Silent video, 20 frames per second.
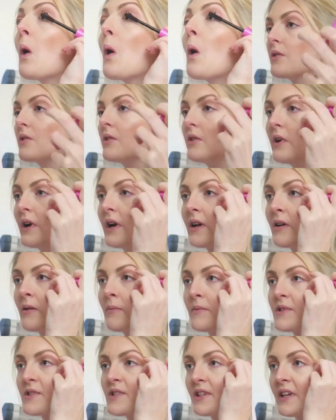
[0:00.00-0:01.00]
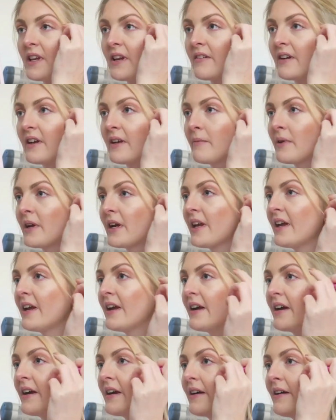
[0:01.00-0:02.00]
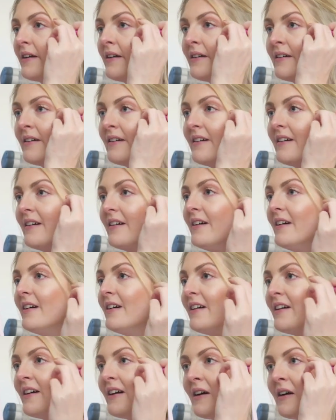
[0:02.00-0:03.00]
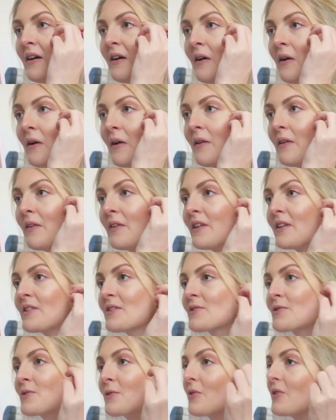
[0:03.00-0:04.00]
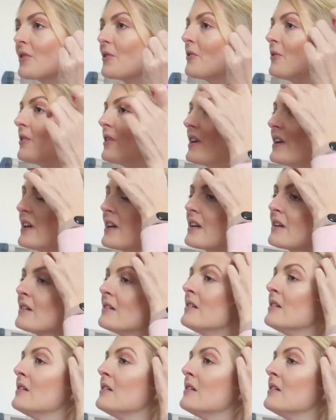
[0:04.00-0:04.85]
Oh no, I got mascara in my hair. That's so annoying.